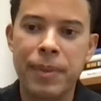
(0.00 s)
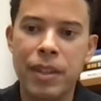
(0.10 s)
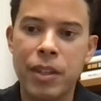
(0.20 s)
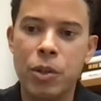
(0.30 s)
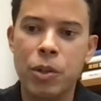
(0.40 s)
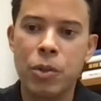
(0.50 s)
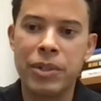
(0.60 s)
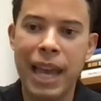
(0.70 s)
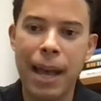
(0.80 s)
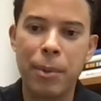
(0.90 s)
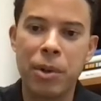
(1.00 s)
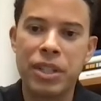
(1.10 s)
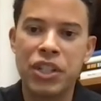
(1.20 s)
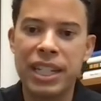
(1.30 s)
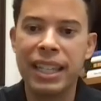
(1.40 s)
you, you dabble in the
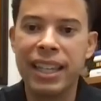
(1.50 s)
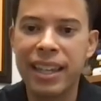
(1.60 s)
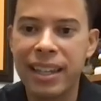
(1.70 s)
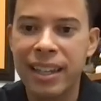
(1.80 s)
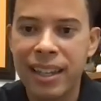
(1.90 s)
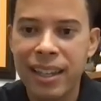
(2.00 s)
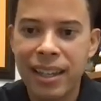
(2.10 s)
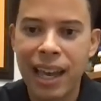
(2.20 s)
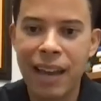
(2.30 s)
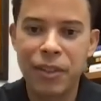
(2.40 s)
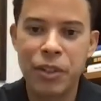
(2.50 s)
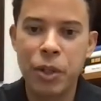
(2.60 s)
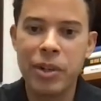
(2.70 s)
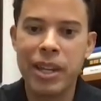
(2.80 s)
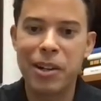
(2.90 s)
G League. After two
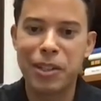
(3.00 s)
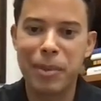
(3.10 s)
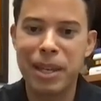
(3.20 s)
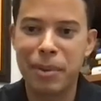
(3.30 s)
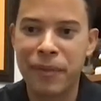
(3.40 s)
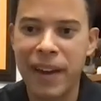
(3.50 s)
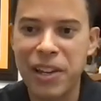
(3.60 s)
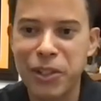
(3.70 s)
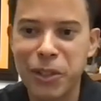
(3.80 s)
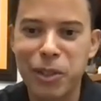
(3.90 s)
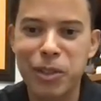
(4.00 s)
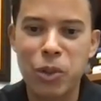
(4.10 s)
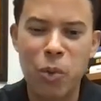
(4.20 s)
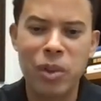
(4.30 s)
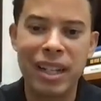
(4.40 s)
years of being a professional,
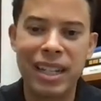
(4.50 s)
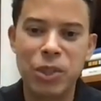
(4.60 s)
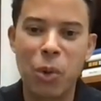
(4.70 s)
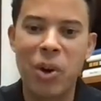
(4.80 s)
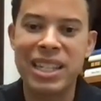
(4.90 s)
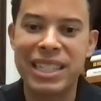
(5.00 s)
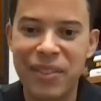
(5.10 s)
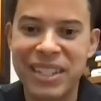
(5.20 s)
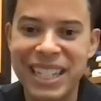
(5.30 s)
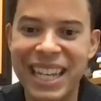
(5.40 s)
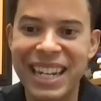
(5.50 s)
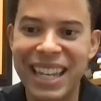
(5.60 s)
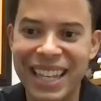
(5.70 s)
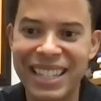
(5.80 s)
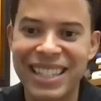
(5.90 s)
uh, twenty seventeen
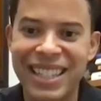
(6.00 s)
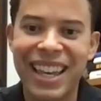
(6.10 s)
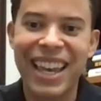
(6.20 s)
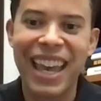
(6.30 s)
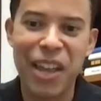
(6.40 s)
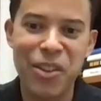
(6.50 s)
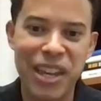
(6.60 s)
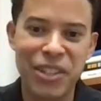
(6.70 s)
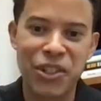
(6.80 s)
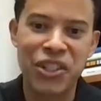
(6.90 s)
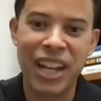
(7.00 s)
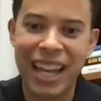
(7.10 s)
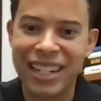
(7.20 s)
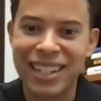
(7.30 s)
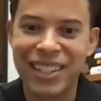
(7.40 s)
hits, and you get your
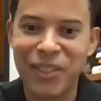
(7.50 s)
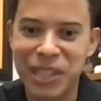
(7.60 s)
shot with